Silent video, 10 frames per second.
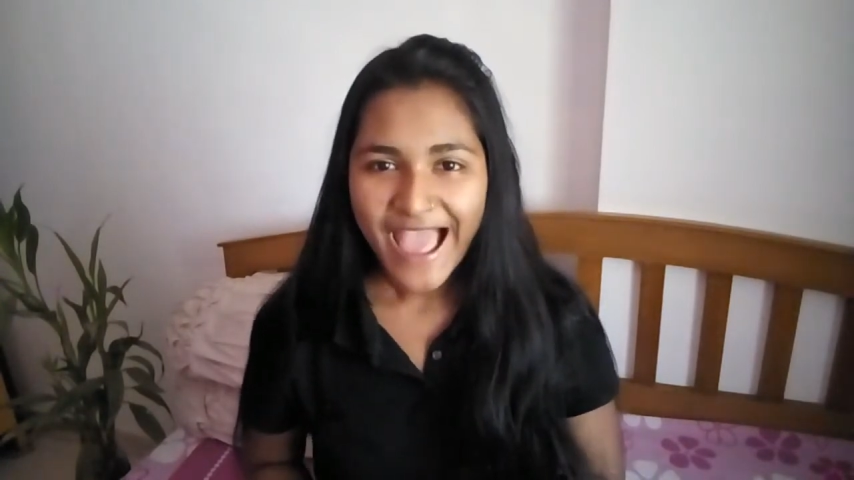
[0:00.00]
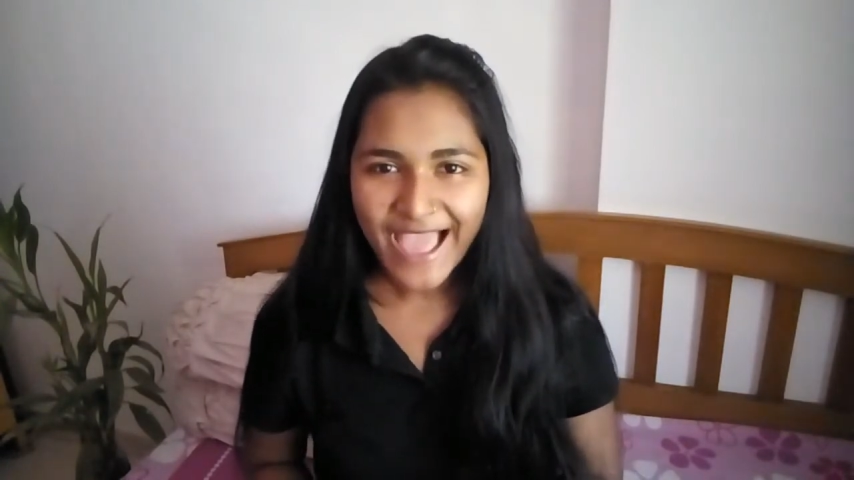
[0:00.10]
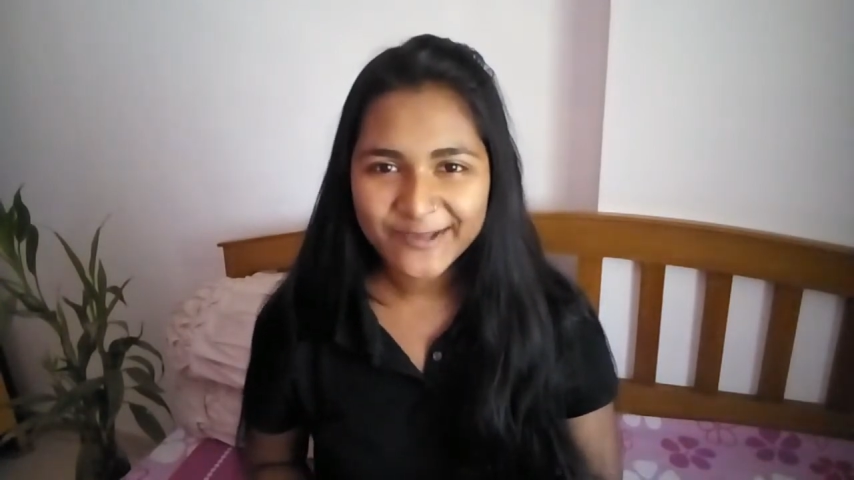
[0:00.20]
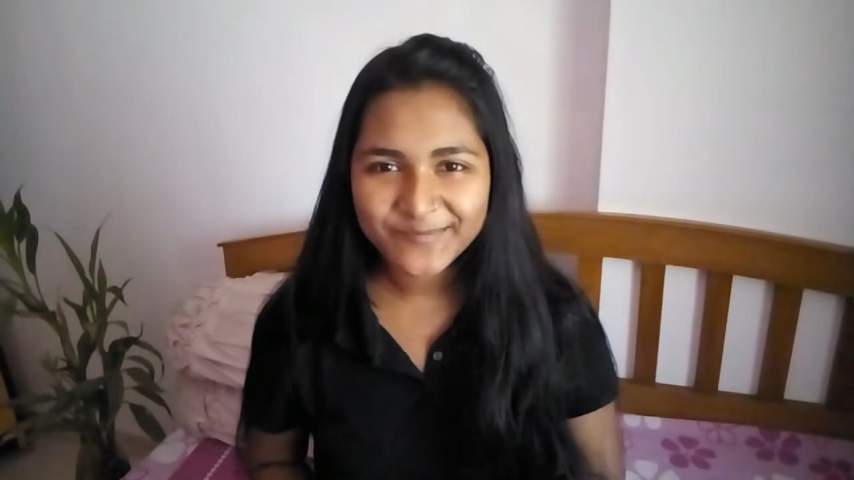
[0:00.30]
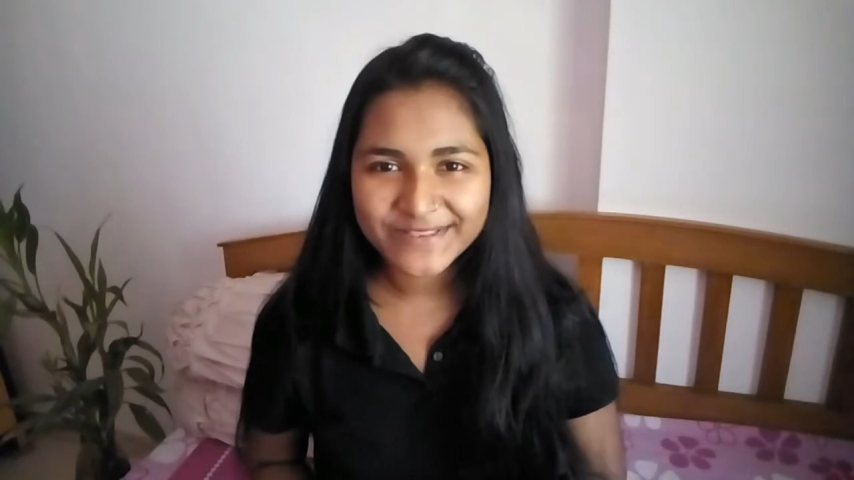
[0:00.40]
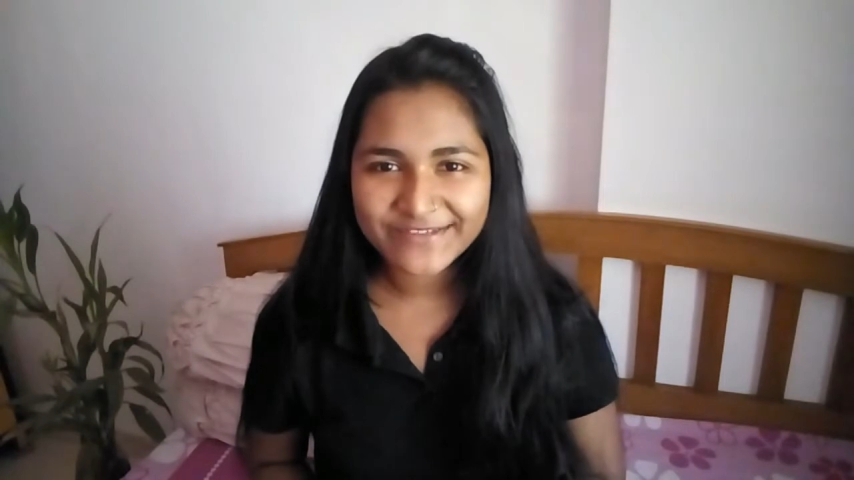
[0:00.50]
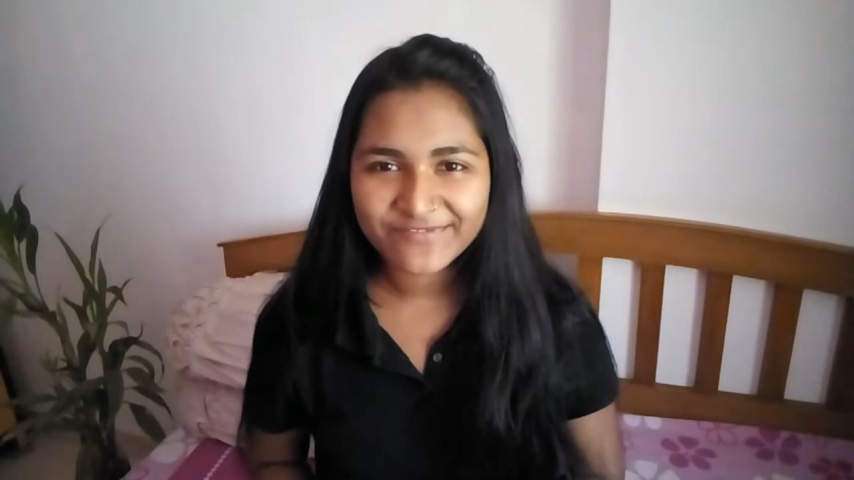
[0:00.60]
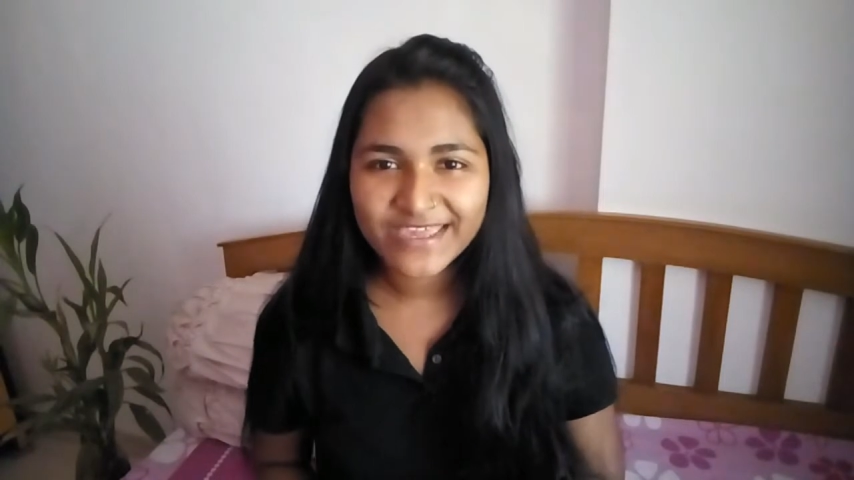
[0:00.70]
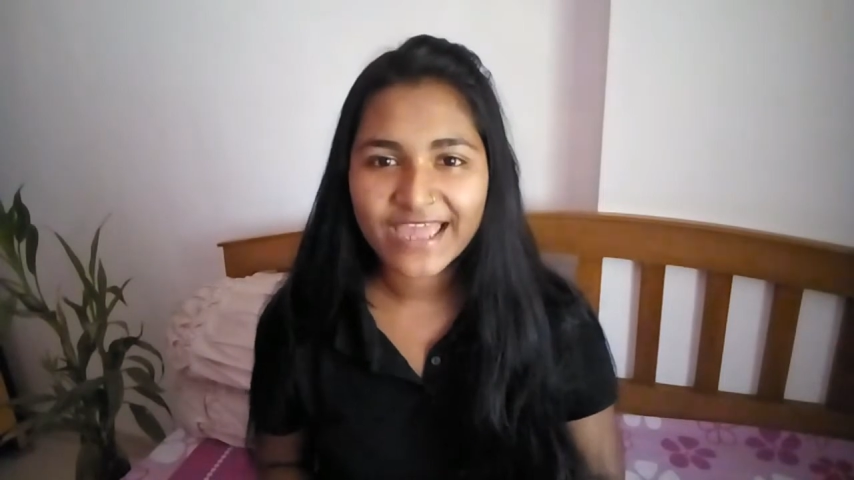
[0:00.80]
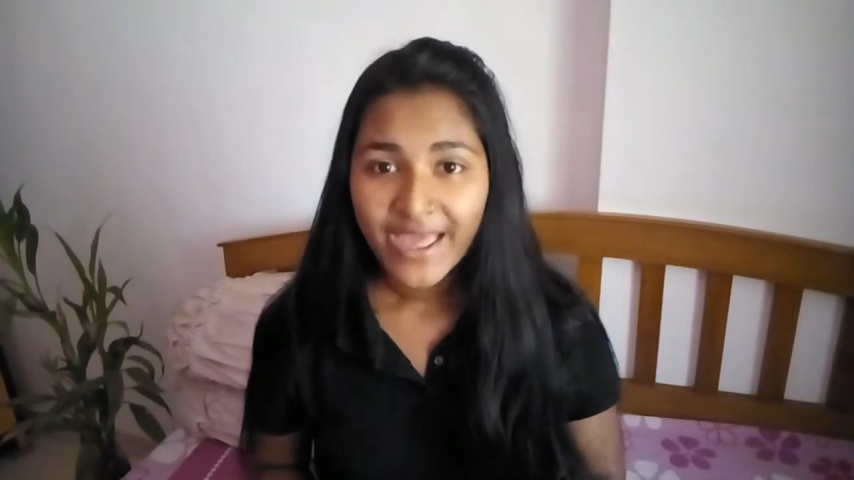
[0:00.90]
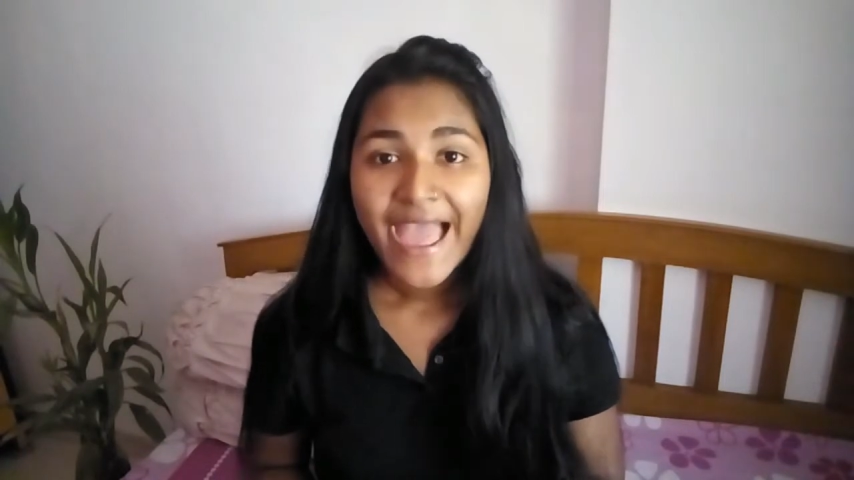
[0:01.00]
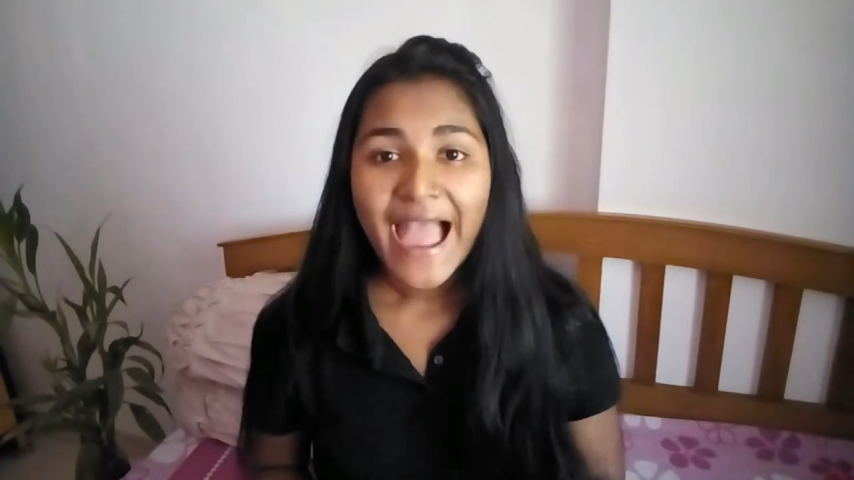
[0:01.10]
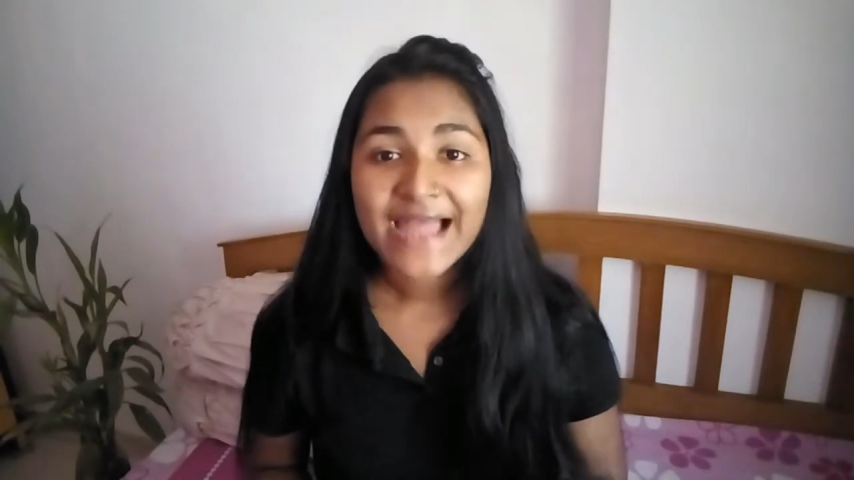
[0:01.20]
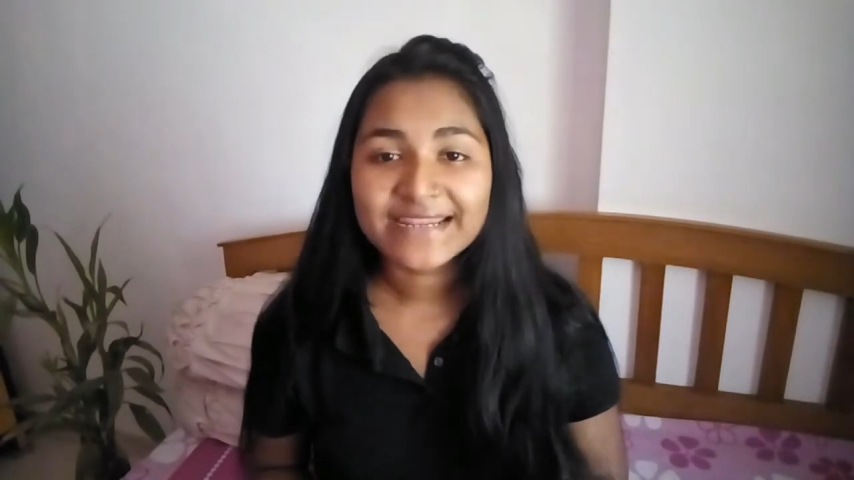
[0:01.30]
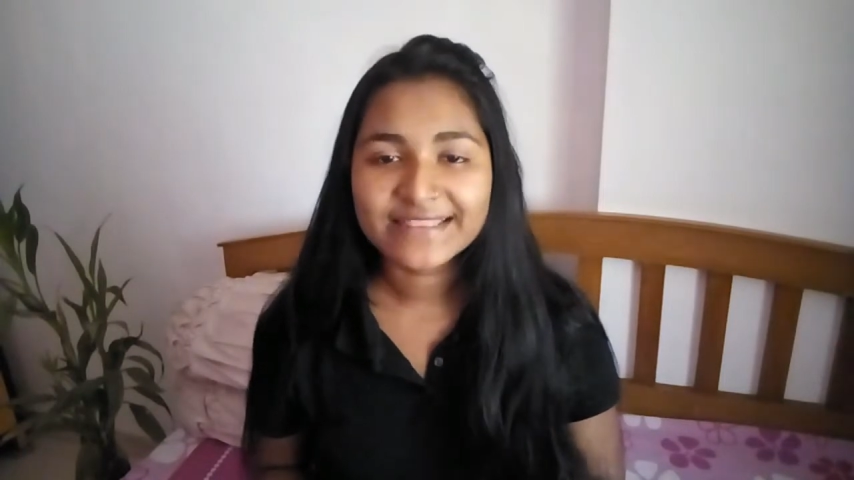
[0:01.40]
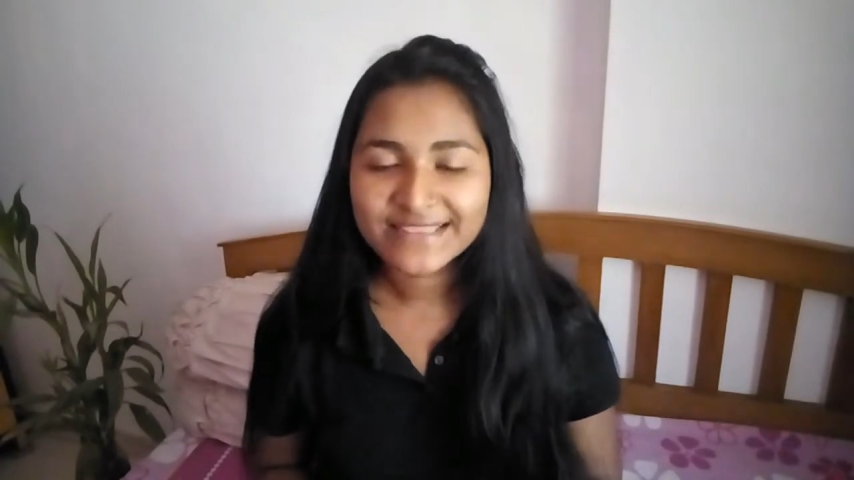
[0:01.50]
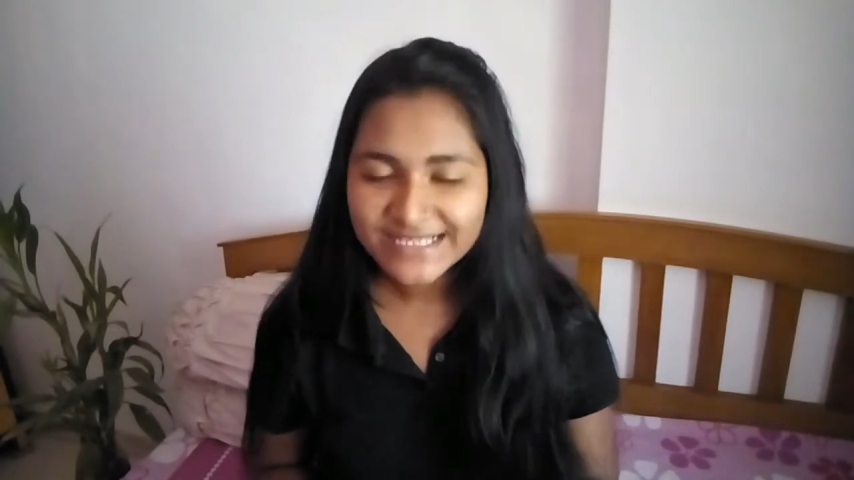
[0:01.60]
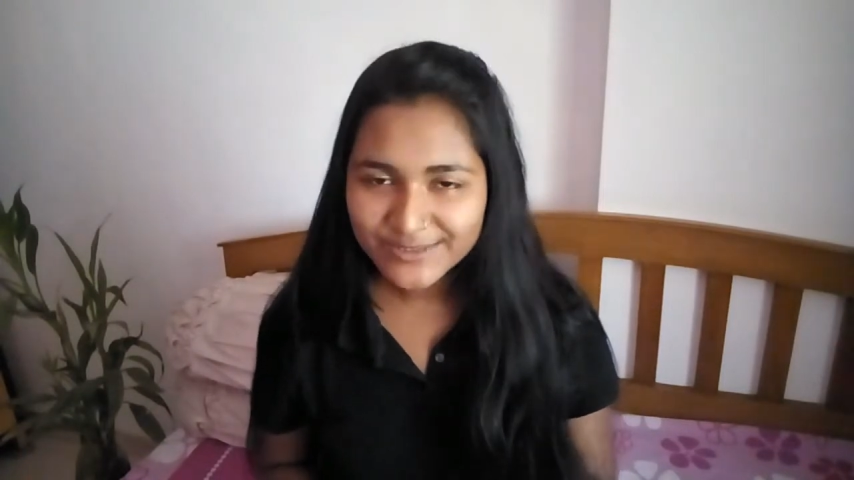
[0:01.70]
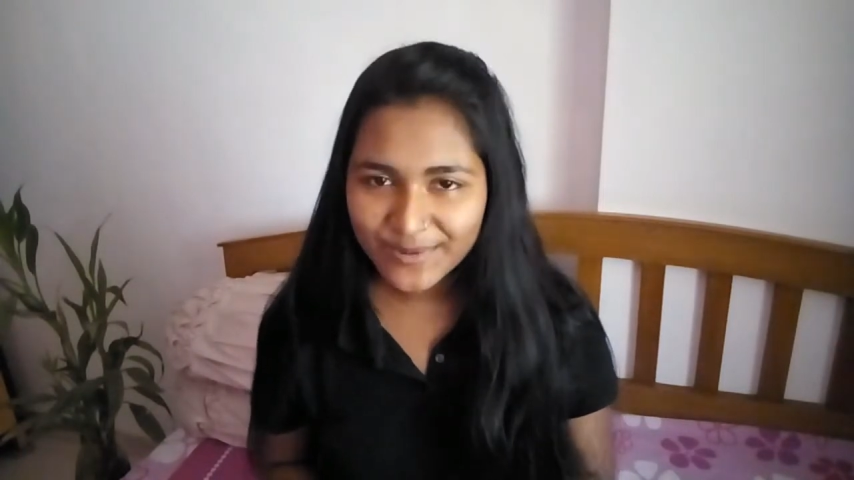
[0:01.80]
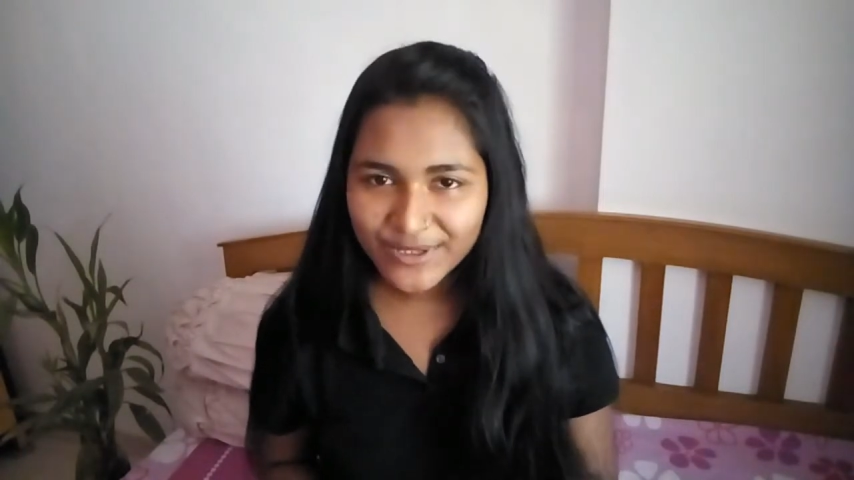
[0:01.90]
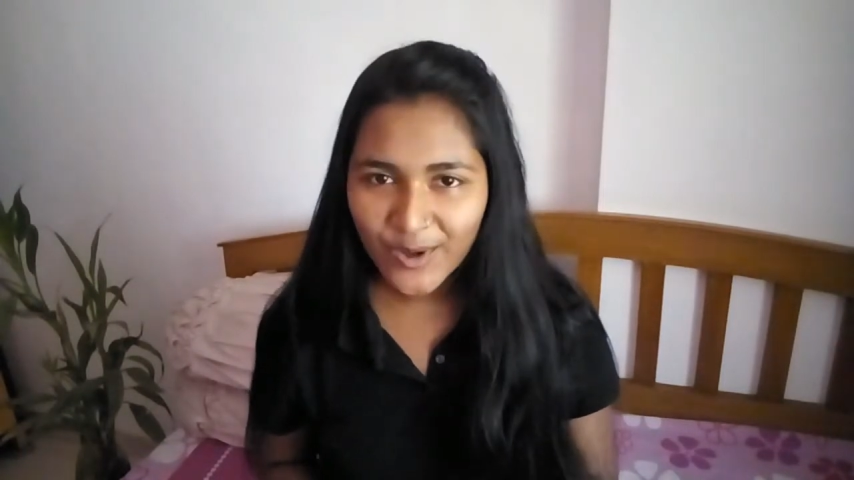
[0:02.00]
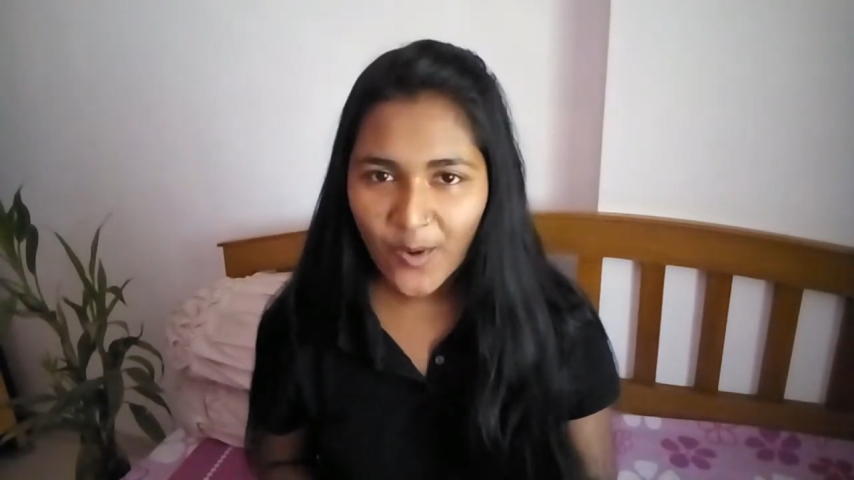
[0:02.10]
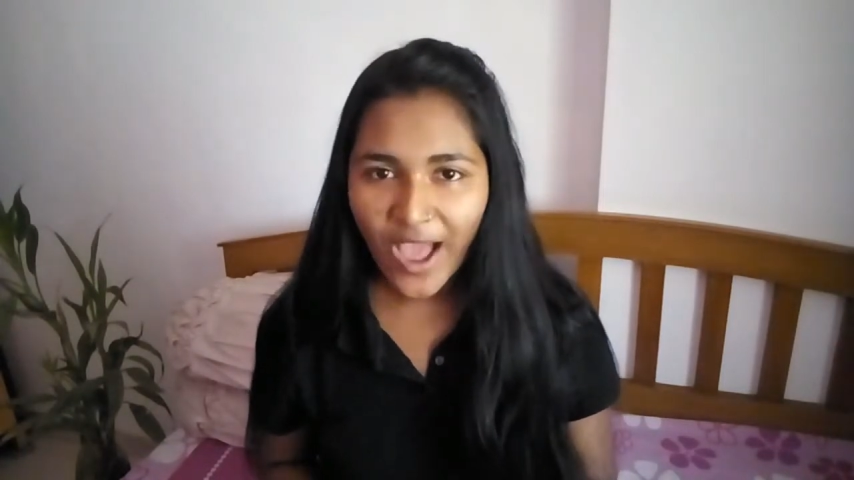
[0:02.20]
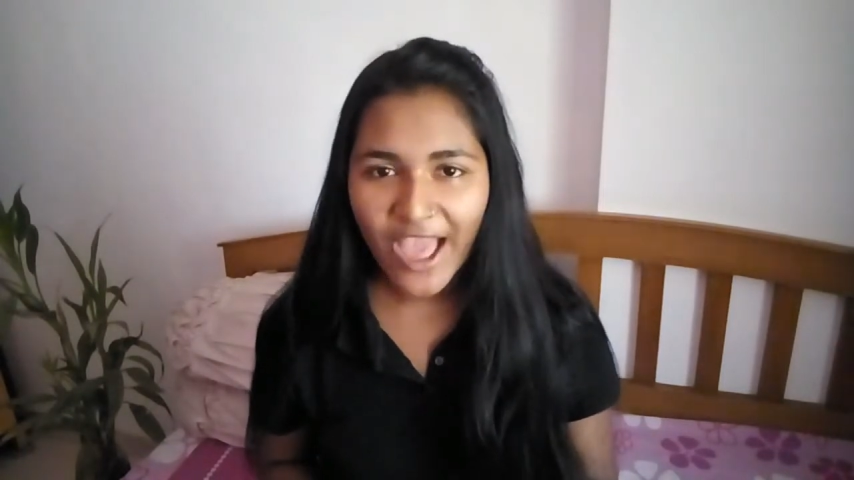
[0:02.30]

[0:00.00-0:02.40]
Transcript: I am Pallavi and in this video